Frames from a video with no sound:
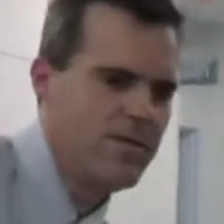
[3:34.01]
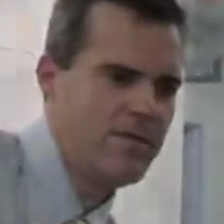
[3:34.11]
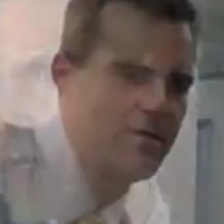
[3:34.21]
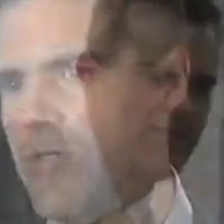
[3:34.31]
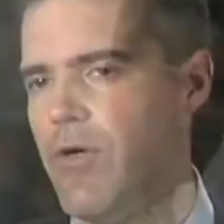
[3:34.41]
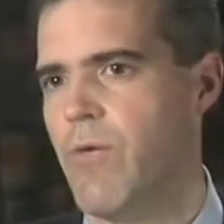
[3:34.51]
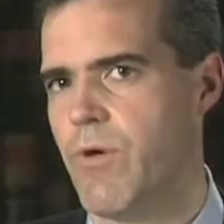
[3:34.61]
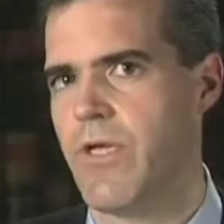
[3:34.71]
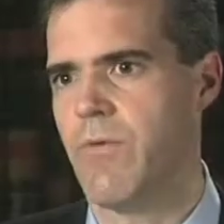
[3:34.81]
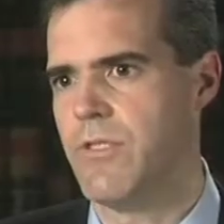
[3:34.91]
We enjoy
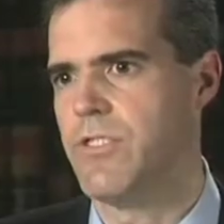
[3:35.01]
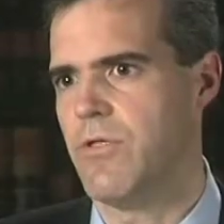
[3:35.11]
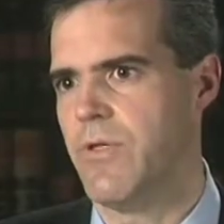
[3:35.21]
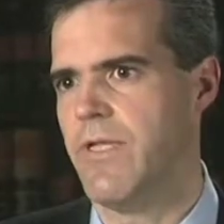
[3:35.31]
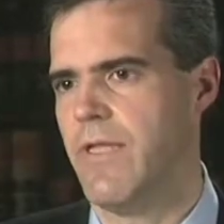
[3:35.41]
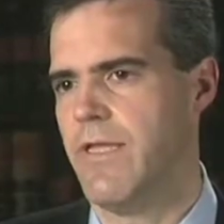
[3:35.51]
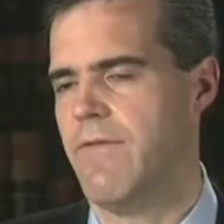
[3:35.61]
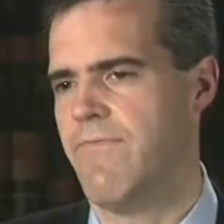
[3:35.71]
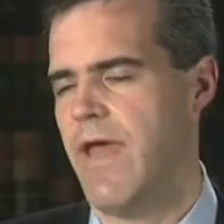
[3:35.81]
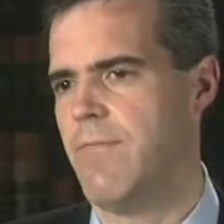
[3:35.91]
working with children and the
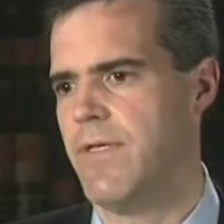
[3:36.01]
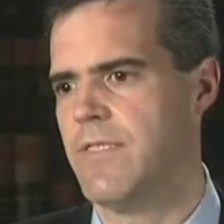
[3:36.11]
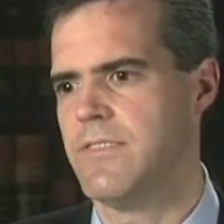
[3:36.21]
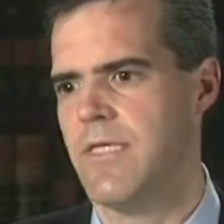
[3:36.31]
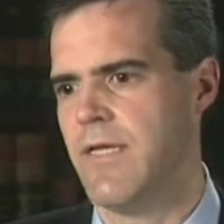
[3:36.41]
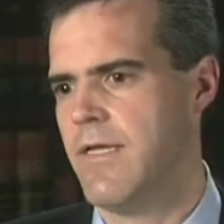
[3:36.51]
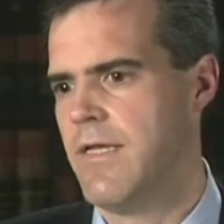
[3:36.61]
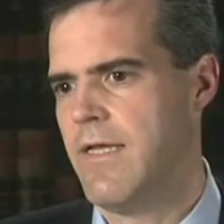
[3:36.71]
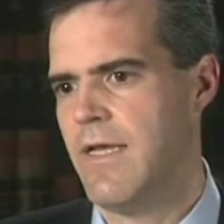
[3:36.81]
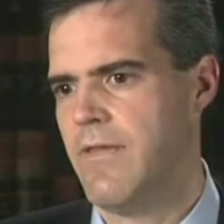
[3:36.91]
families. They're
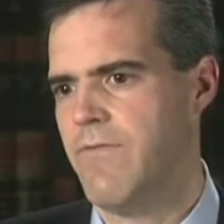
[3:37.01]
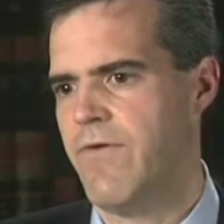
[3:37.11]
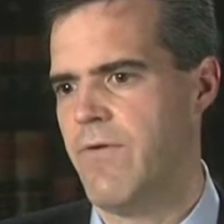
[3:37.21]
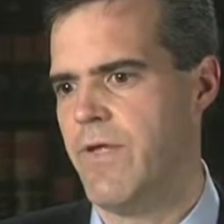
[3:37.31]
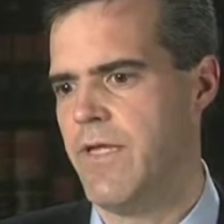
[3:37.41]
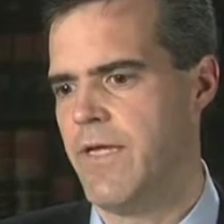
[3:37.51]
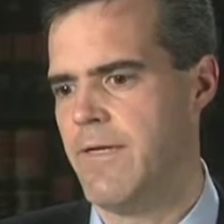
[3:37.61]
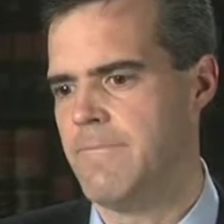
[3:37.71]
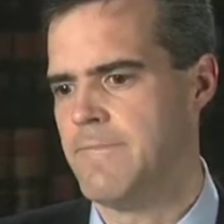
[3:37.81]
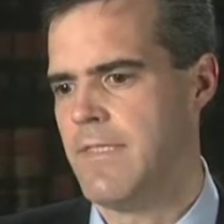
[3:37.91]
very
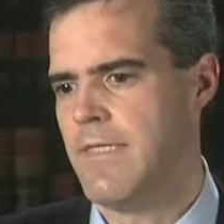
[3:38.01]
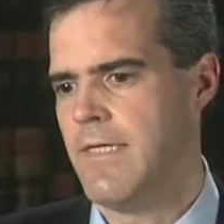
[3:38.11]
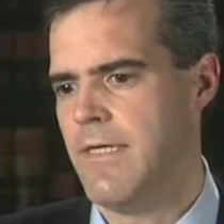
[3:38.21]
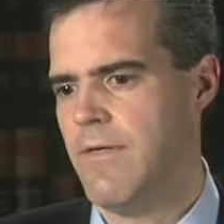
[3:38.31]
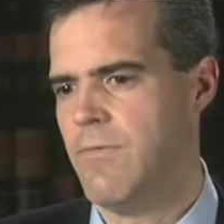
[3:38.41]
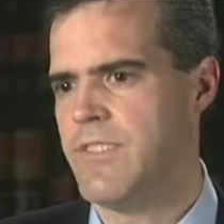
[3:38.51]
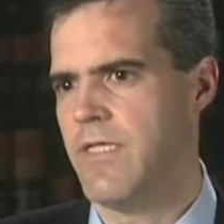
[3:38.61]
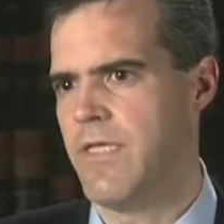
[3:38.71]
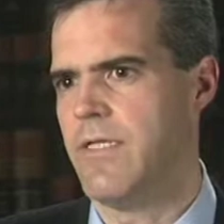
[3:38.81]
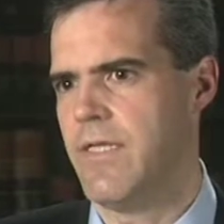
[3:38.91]

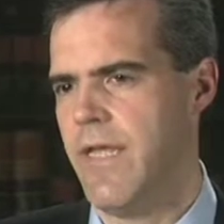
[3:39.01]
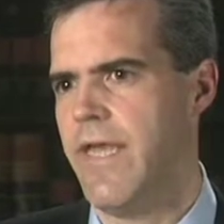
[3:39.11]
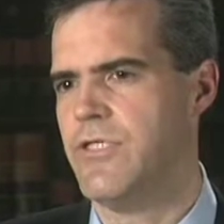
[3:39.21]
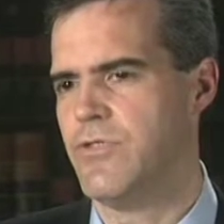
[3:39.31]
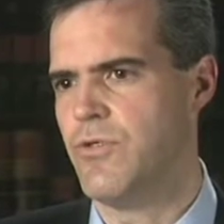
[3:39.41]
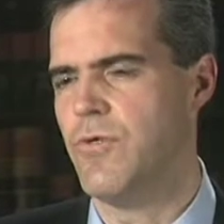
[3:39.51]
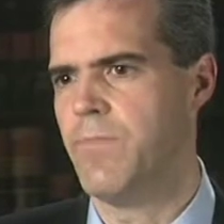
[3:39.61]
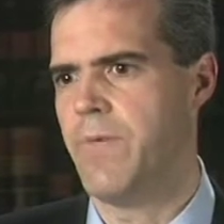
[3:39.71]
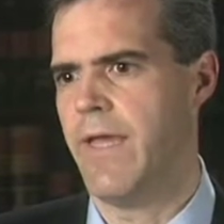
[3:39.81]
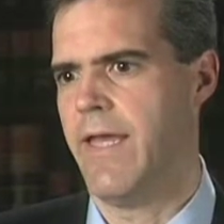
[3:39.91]
resilient age
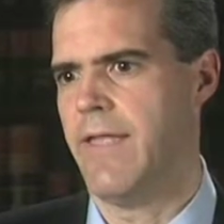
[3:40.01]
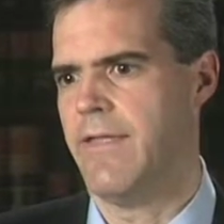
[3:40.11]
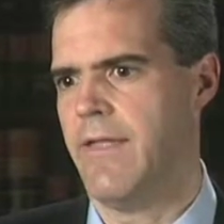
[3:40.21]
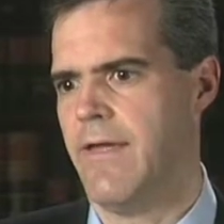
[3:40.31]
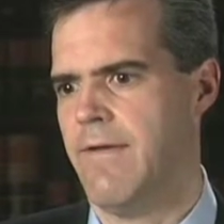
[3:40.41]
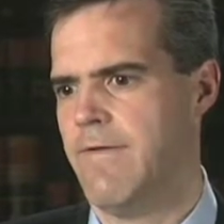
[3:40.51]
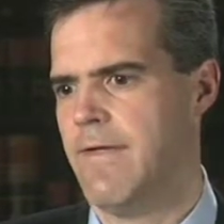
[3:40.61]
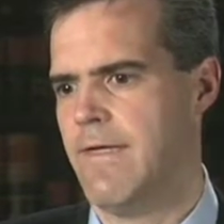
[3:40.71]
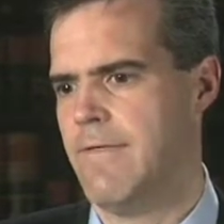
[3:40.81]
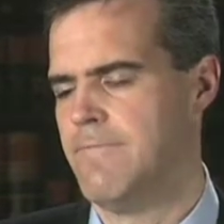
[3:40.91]
group, and I
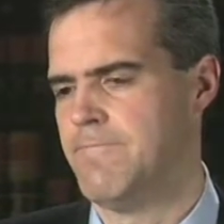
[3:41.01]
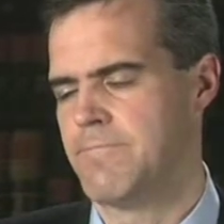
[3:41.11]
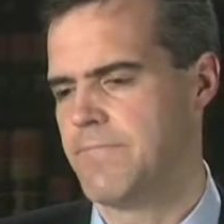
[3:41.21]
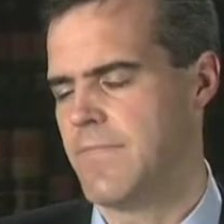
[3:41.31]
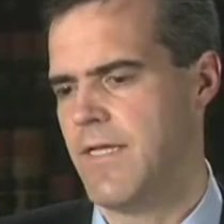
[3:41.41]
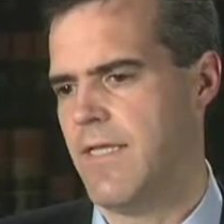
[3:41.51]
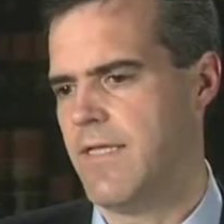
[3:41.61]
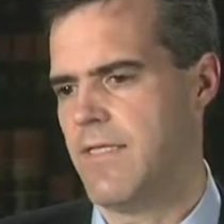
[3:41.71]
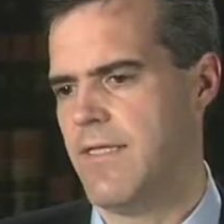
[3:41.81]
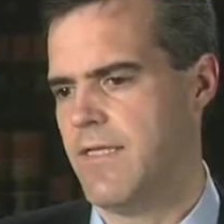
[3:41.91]

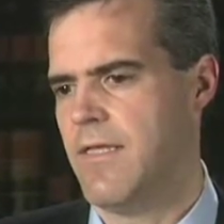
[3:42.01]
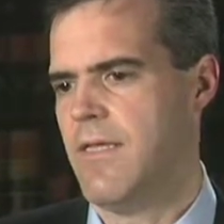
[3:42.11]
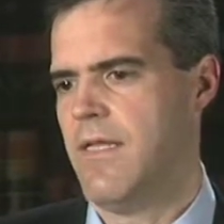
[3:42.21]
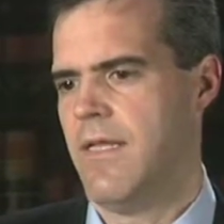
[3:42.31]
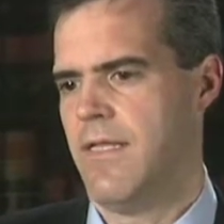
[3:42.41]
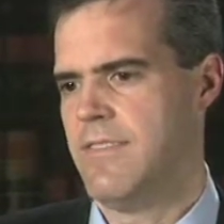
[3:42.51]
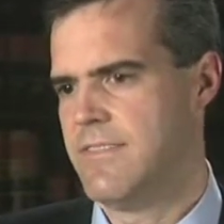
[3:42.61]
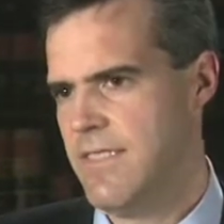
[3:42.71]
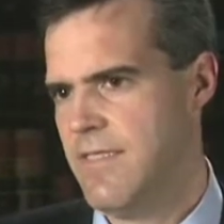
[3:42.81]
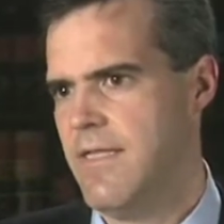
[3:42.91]
like to think that
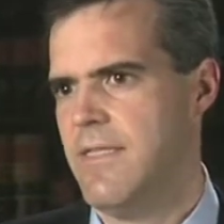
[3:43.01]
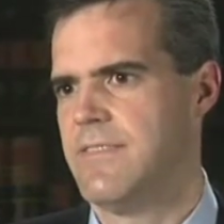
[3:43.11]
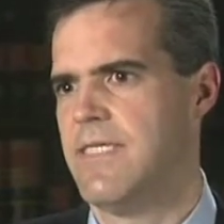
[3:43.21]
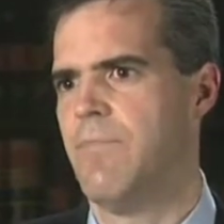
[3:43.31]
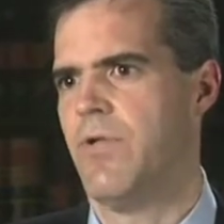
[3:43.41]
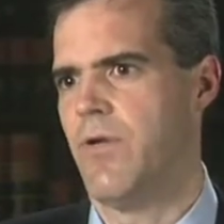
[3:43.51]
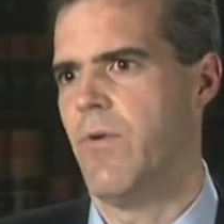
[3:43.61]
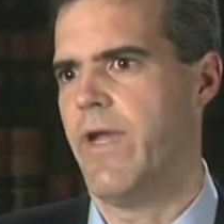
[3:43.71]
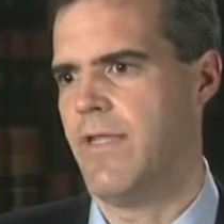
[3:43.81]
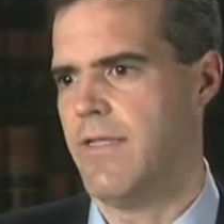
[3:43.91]
and simple in a
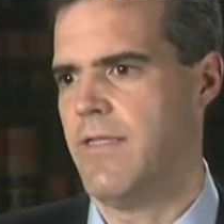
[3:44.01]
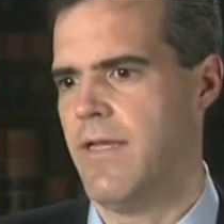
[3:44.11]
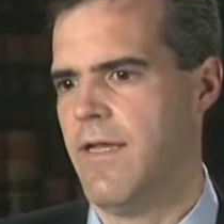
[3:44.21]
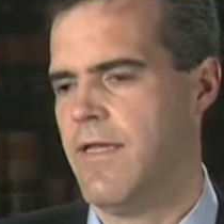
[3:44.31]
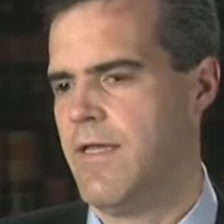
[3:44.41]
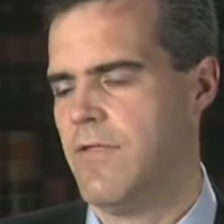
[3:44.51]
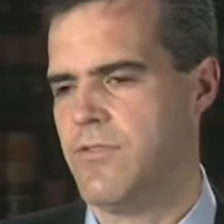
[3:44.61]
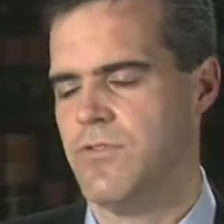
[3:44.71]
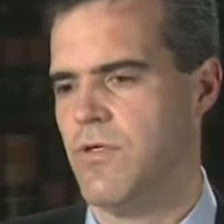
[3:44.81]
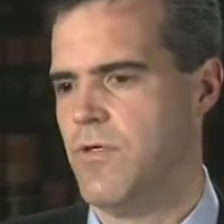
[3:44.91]
way that
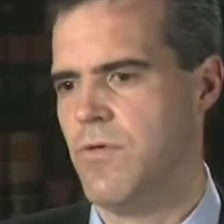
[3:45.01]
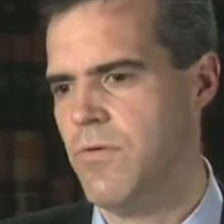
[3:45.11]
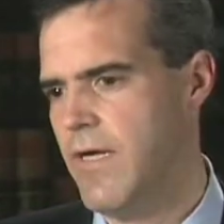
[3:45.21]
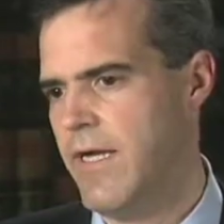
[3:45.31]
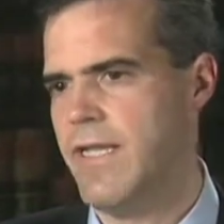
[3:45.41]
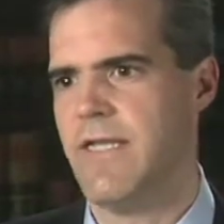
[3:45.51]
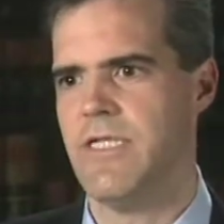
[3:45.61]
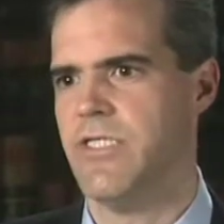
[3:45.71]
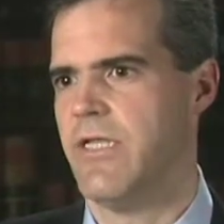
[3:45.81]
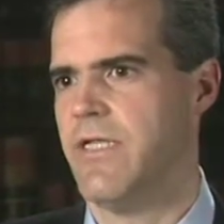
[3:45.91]
there's no hidden
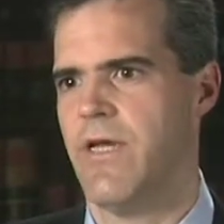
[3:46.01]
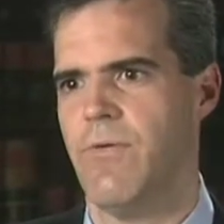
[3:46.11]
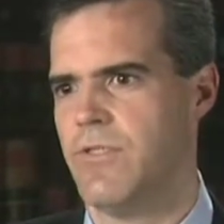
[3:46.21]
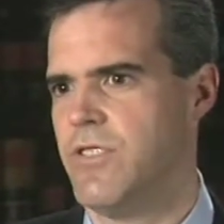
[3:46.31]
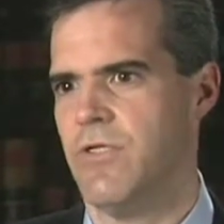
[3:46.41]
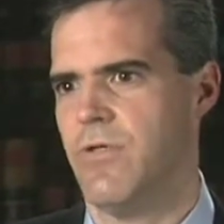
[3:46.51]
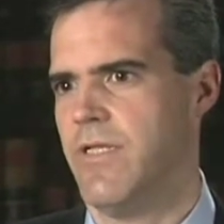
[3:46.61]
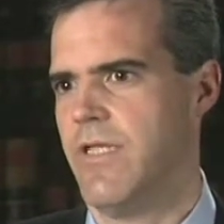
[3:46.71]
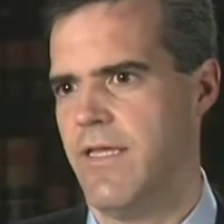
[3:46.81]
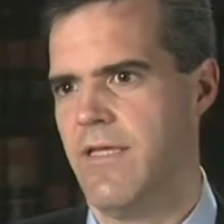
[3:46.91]
agenda with
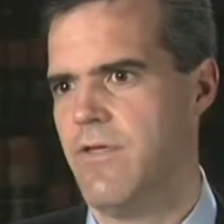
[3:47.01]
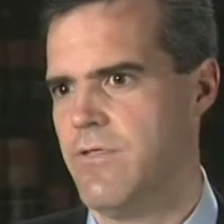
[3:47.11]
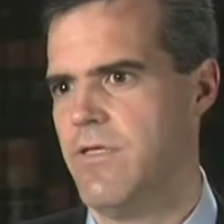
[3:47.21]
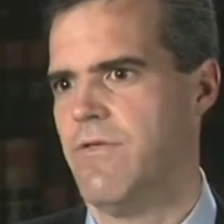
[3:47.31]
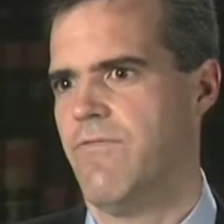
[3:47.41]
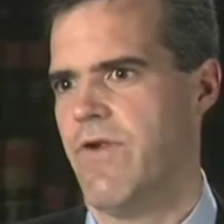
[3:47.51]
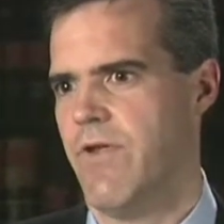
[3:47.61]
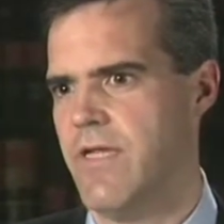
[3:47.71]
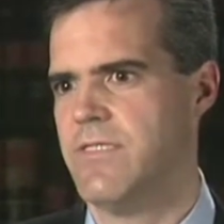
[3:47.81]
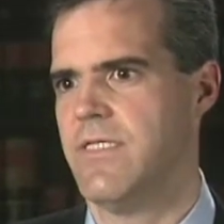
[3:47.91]
children. They're very
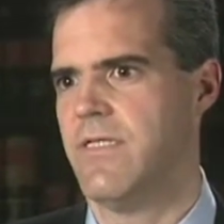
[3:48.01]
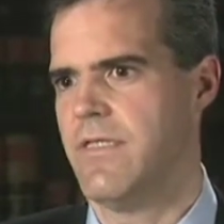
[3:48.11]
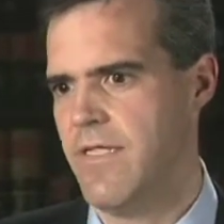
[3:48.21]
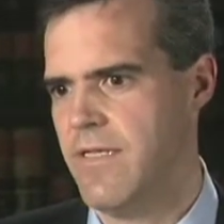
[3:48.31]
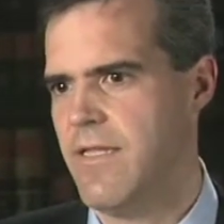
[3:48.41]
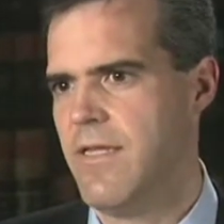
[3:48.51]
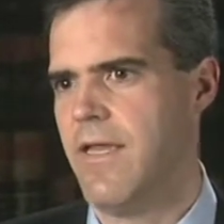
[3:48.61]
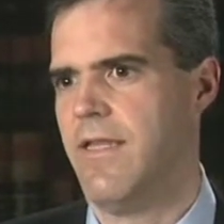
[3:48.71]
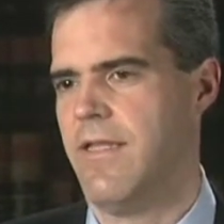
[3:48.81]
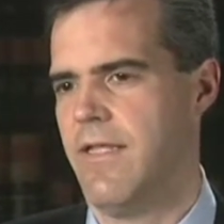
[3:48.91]
innocent, and
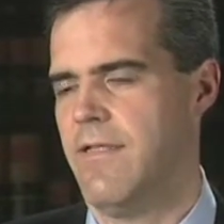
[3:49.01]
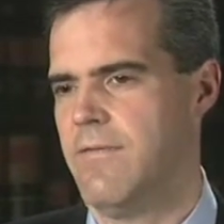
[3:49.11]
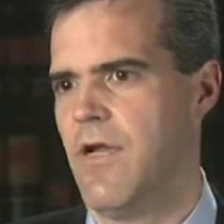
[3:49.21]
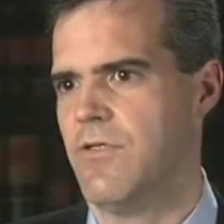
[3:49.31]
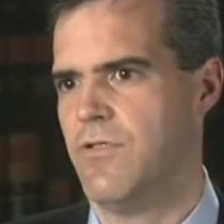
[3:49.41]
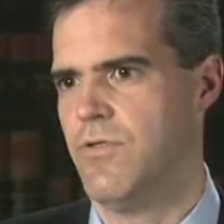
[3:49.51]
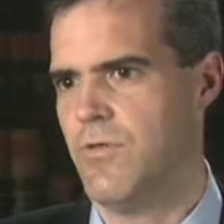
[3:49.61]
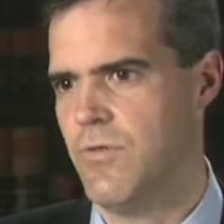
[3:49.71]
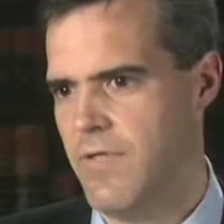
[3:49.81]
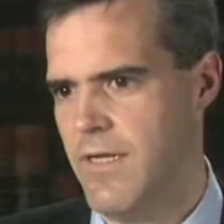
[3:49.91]
they talk to
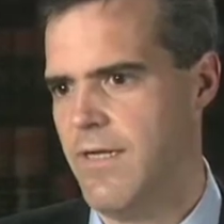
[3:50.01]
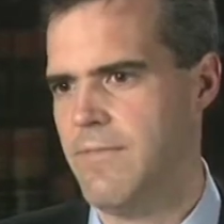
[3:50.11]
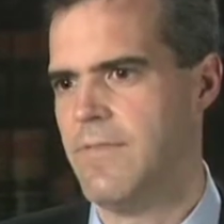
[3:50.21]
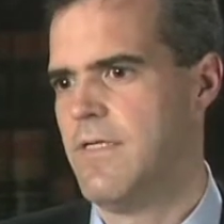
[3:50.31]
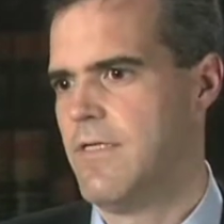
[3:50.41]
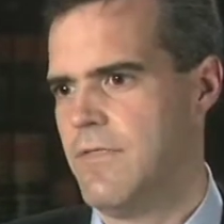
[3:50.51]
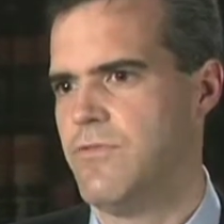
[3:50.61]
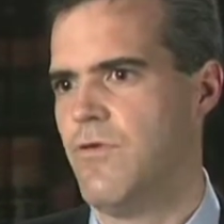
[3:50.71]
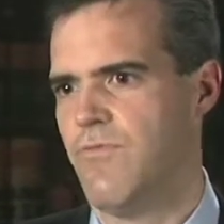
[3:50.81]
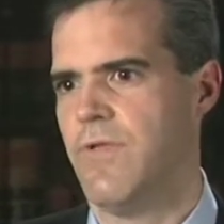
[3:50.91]
you
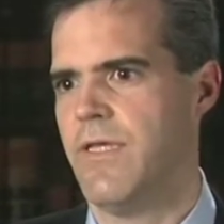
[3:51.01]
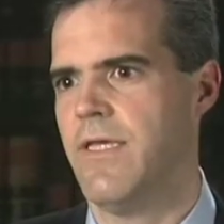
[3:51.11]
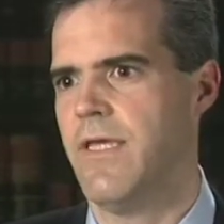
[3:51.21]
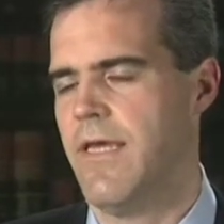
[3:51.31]
truthfully.